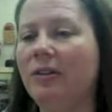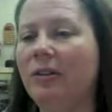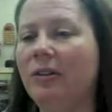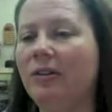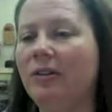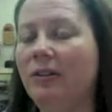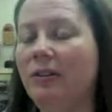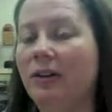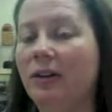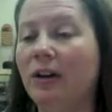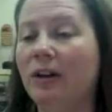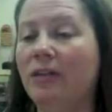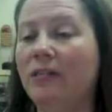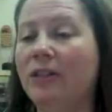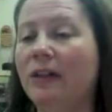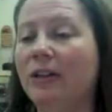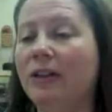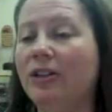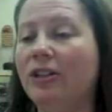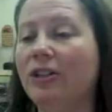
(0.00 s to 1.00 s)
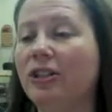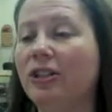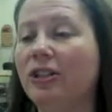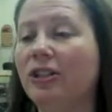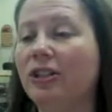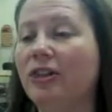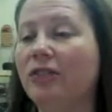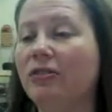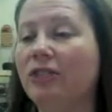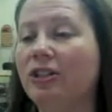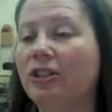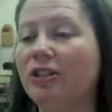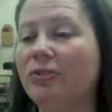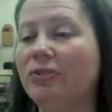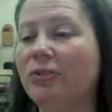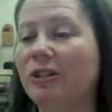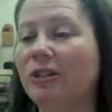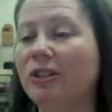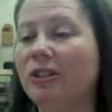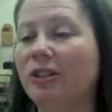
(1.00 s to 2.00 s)
Julio figured she'd know just
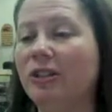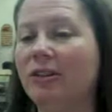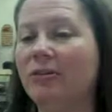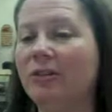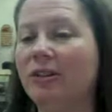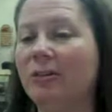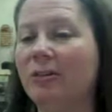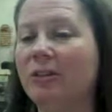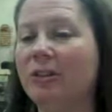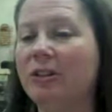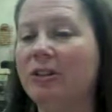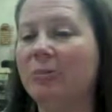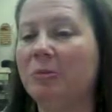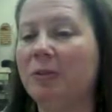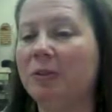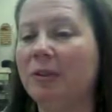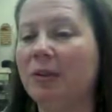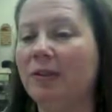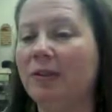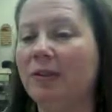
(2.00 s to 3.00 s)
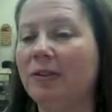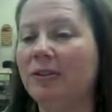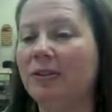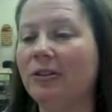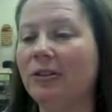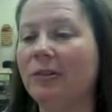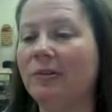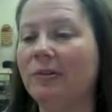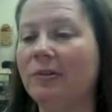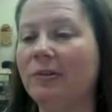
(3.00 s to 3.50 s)
what to do in the principal's office, too.